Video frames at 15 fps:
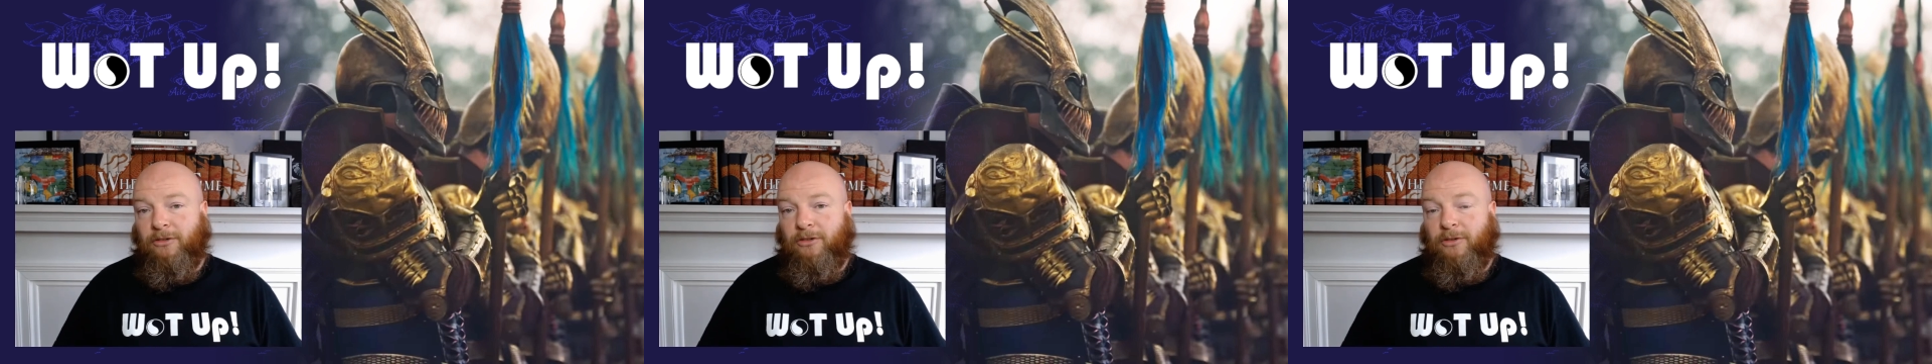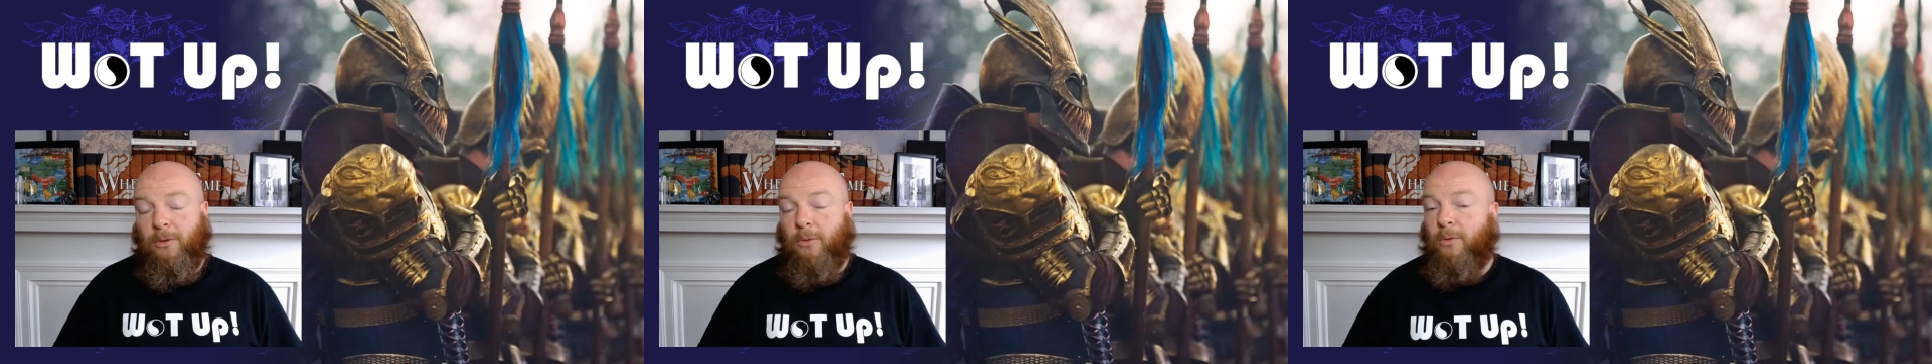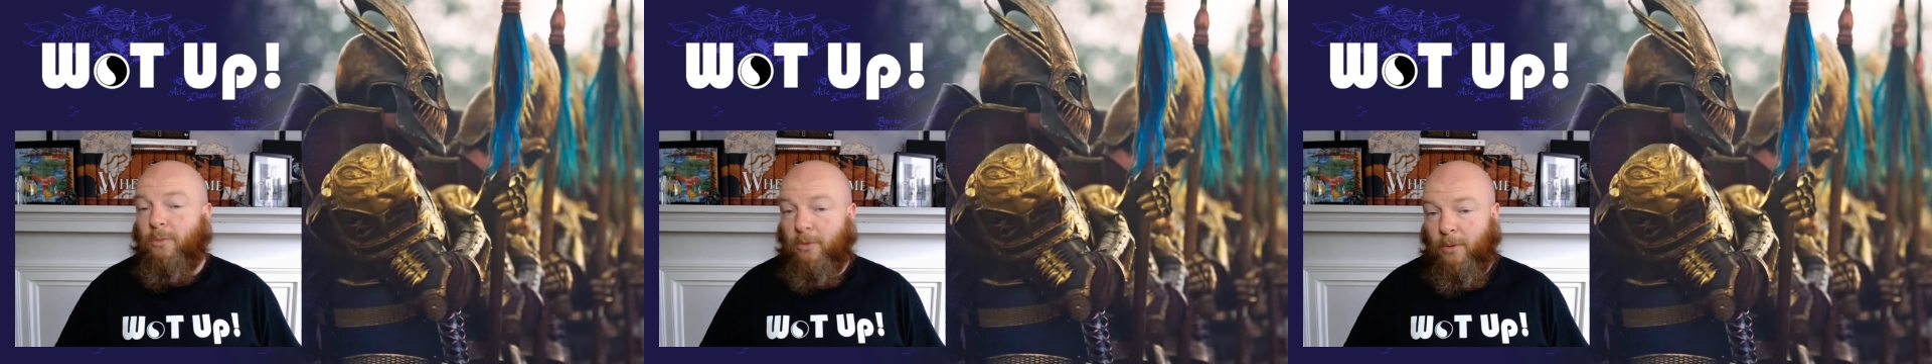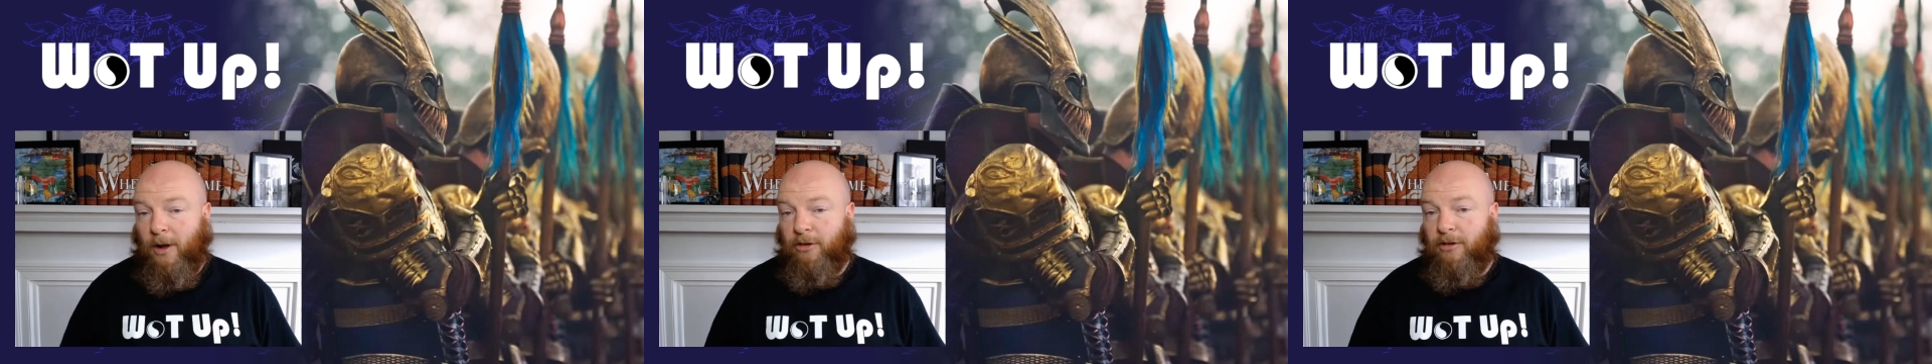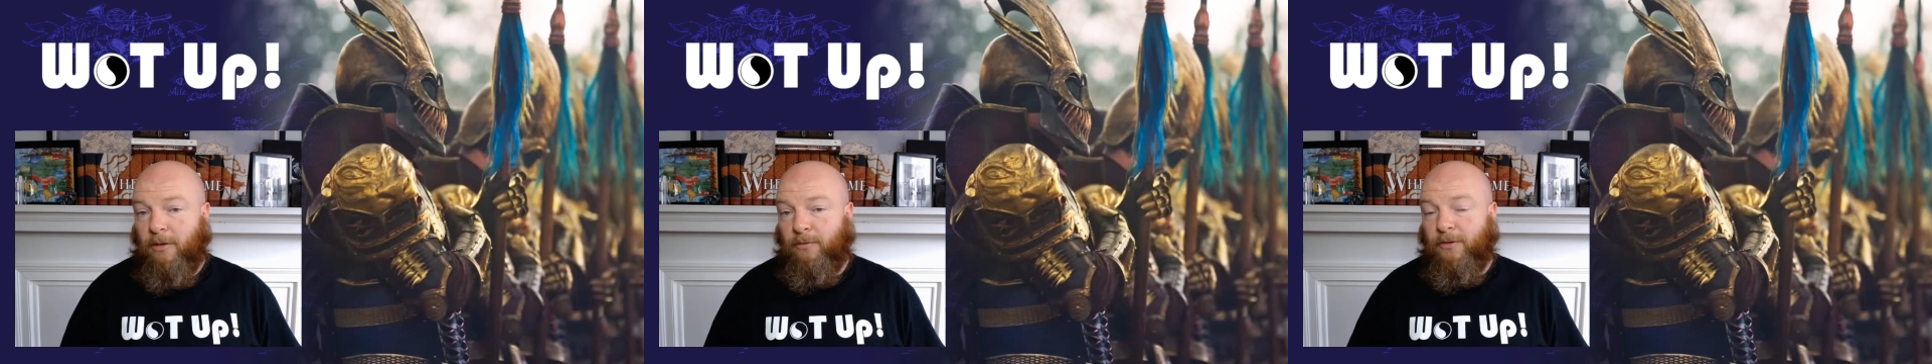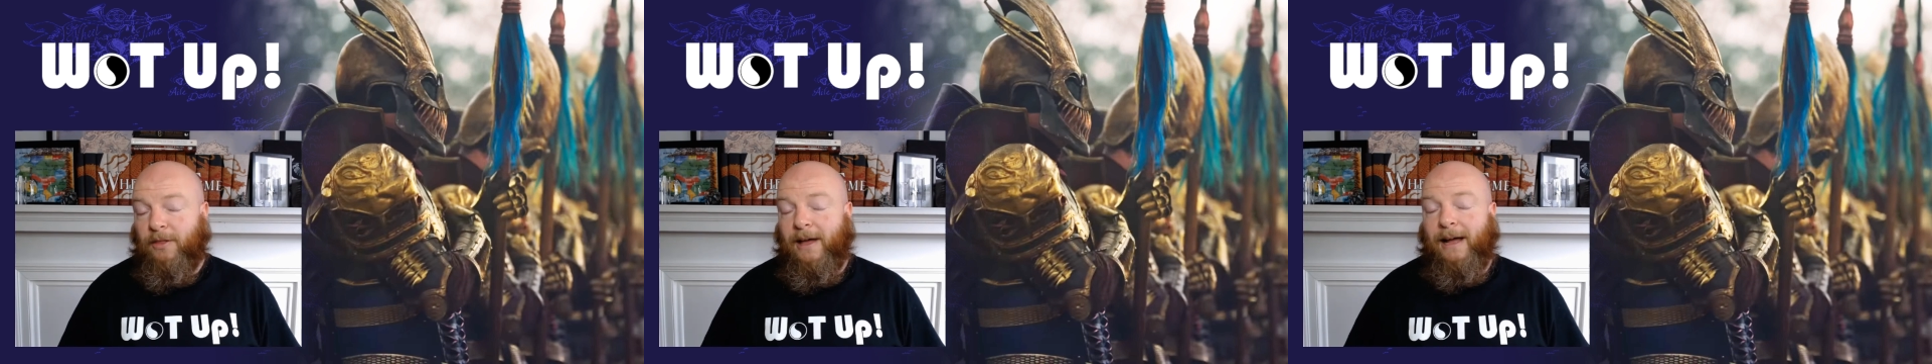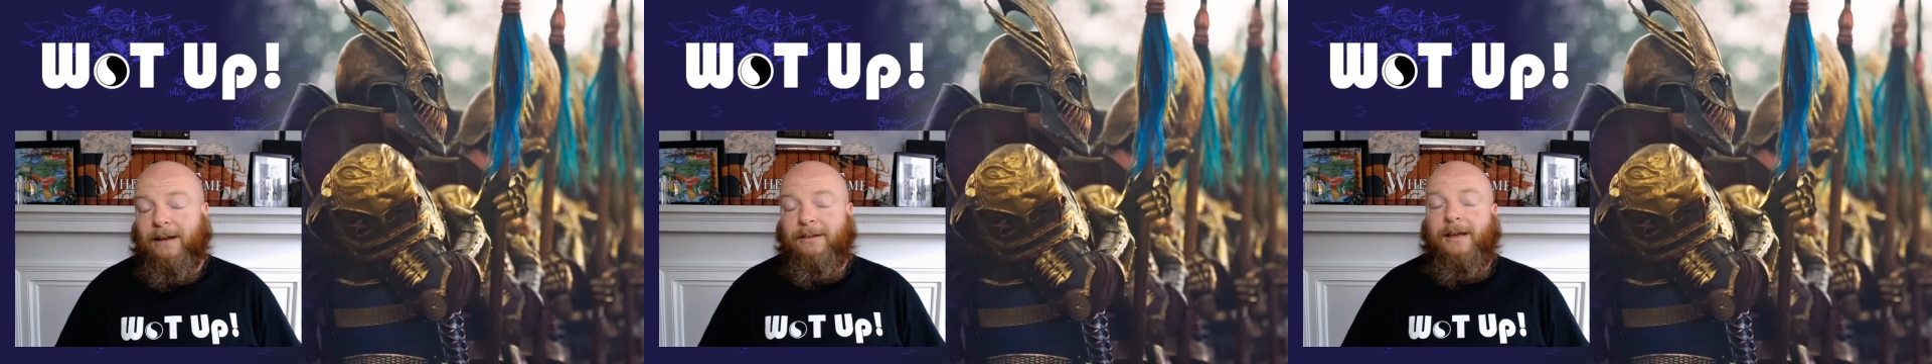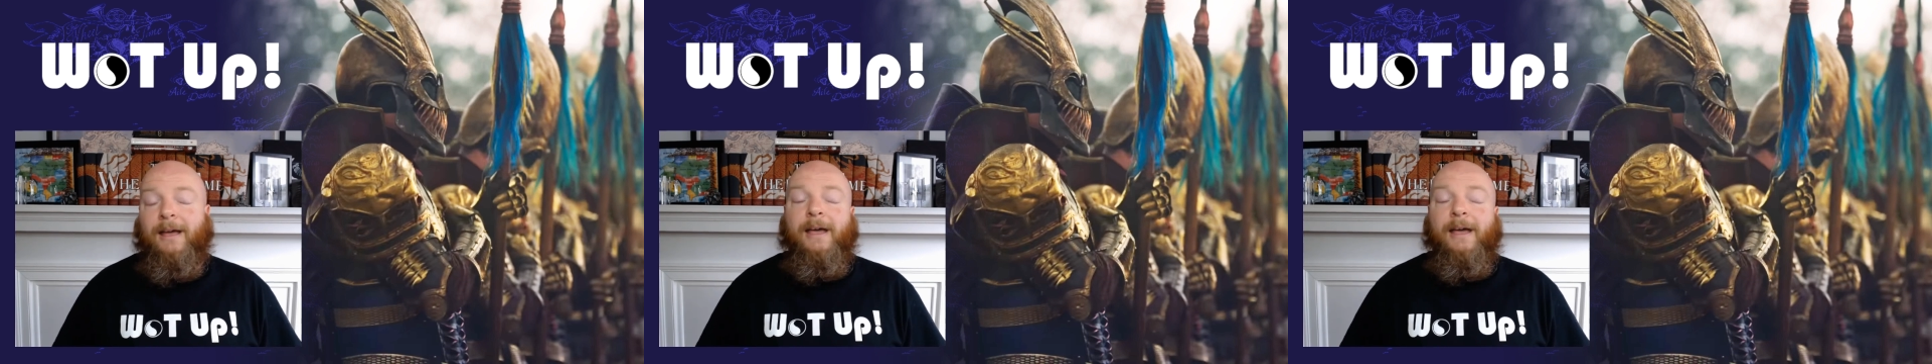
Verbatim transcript: so watch out for that.